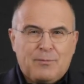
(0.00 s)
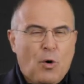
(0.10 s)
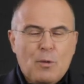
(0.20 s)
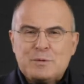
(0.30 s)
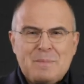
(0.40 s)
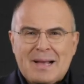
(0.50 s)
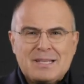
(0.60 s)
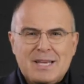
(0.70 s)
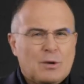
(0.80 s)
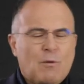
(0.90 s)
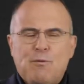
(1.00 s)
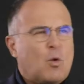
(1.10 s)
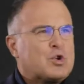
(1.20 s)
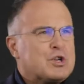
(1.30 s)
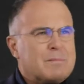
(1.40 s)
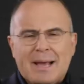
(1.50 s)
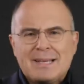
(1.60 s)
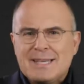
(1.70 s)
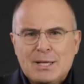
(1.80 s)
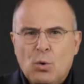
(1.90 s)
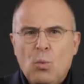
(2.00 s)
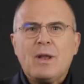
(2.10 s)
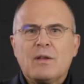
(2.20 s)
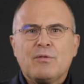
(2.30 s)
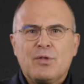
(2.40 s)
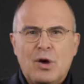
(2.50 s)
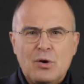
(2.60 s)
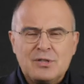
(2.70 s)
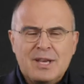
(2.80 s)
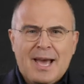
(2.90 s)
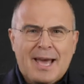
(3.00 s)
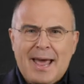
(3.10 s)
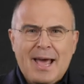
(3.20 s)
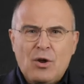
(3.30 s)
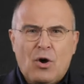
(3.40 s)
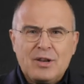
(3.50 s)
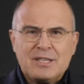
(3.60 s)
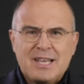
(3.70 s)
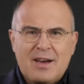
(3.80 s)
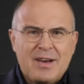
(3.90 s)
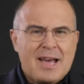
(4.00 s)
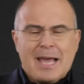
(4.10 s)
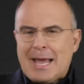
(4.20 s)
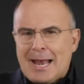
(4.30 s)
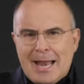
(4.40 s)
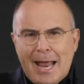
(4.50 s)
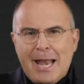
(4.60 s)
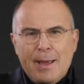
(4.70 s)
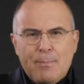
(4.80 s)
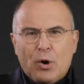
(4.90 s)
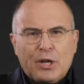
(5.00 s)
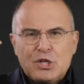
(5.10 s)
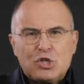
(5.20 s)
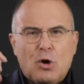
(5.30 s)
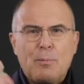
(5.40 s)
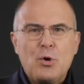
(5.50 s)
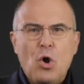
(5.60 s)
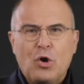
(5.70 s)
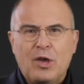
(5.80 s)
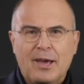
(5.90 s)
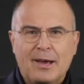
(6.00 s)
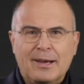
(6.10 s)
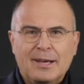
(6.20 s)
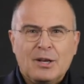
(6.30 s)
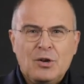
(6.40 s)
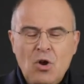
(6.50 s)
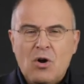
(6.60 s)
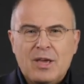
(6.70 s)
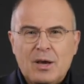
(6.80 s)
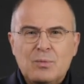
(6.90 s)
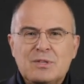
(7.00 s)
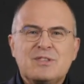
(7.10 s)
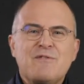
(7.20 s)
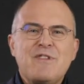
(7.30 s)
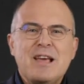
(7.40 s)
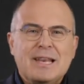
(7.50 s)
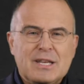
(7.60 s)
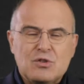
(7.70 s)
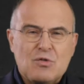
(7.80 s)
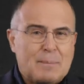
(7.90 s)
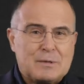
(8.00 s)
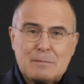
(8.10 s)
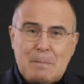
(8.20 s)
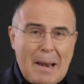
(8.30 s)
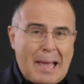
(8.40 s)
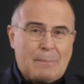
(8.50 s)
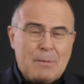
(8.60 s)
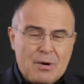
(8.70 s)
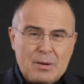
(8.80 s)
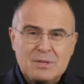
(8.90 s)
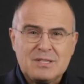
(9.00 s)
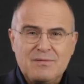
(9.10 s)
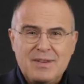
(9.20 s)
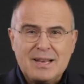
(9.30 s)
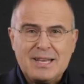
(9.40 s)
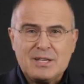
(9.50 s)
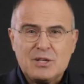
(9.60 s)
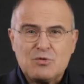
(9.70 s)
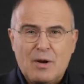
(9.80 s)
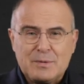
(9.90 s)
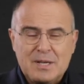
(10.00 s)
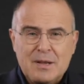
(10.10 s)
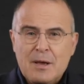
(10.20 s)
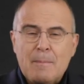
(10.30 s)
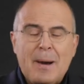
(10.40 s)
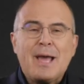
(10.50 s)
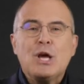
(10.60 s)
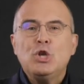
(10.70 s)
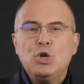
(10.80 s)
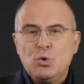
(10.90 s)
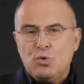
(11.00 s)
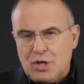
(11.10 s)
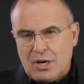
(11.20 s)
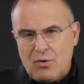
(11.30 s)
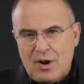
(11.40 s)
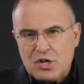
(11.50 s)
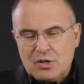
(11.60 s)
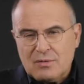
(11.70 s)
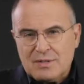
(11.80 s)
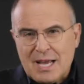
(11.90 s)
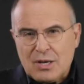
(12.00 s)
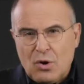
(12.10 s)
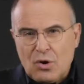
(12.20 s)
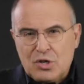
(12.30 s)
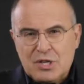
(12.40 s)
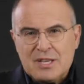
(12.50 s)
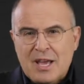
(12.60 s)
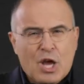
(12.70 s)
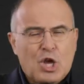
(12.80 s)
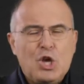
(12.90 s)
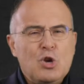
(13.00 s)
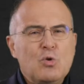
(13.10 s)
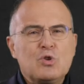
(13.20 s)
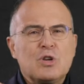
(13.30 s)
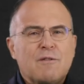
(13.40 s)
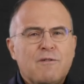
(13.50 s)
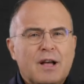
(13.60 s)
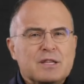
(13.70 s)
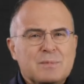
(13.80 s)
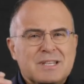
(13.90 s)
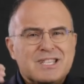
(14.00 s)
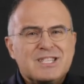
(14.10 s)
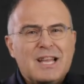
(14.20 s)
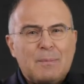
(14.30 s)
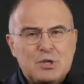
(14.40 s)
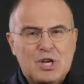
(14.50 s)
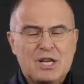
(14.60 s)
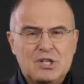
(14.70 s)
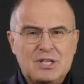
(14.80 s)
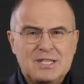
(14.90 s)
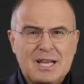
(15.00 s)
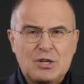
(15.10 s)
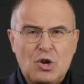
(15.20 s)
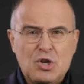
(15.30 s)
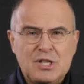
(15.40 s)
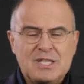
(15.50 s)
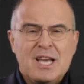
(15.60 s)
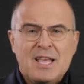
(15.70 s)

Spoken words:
Forbes magazine or Fortune magazine or one of those had on its cover, can anybody stop Nokia? Nokia was severely disrupted. BlackBerry was severely disrupted by a new generation of technologies, a huge advancement, a step change in technologies,